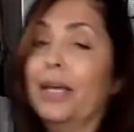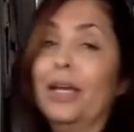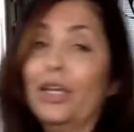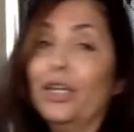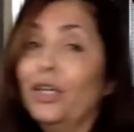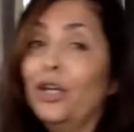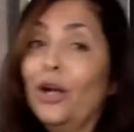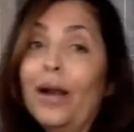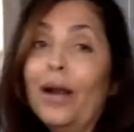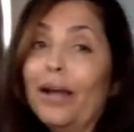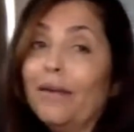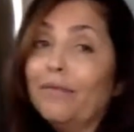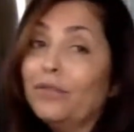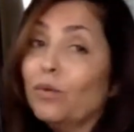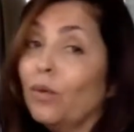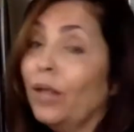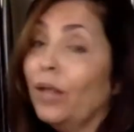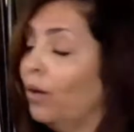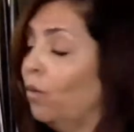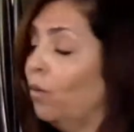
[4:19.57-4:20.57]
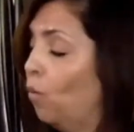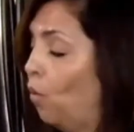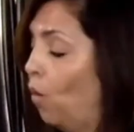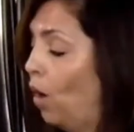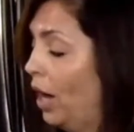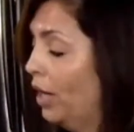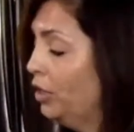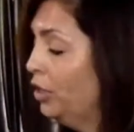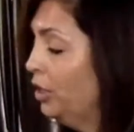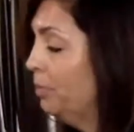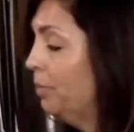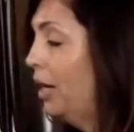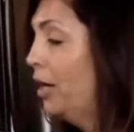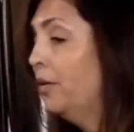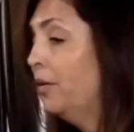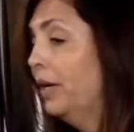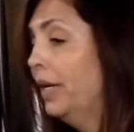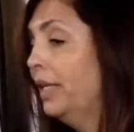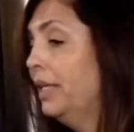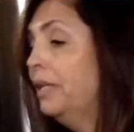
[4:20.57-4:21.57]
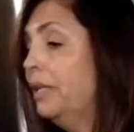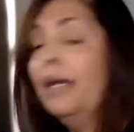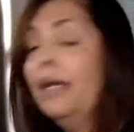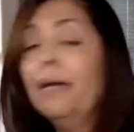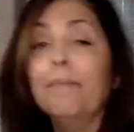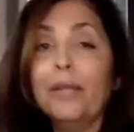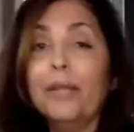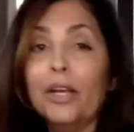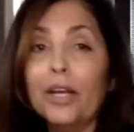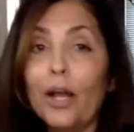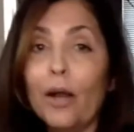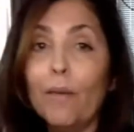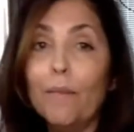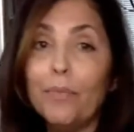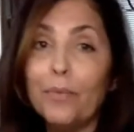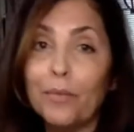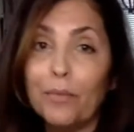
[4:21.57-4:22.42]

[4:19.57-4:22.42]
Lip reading: You don't have to like wash them out or anything. Yep, there you go.